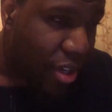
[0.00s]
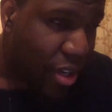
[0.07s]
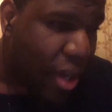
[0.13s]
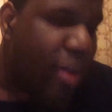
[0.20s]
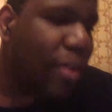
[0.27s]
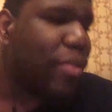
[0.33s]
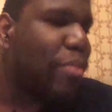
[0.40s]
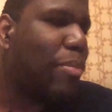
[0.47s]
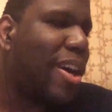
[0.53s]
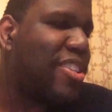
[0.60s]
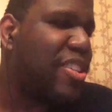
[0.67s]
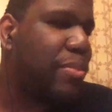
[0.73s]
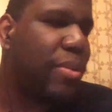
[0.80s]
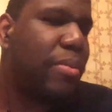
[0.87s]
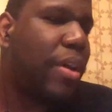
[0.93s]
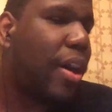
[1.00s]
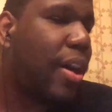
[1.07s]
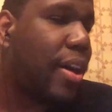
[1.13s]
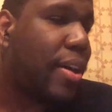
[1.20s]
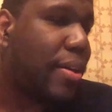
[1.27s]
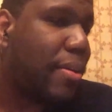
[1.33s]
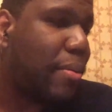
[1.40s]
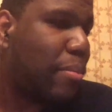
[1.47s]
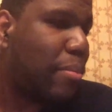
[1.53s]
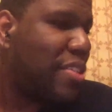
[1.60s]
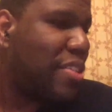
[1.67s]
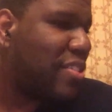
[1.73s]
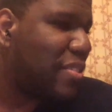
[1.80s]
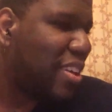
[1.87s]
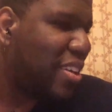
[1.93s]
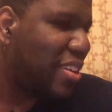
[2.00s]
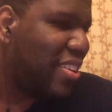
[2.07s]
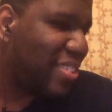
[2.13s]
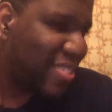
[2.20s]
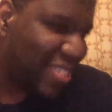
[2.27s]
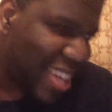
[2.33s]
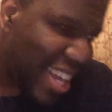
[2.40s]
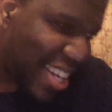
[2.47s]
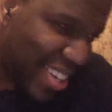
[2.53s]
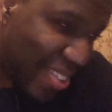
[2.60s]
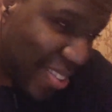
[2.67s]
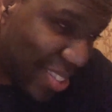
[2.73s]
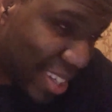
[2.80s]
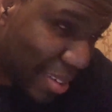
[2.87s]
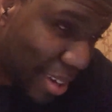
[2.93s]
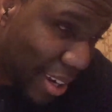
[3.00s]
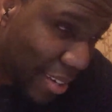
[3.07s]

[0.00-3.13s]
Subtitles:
Oh, Masum, God no,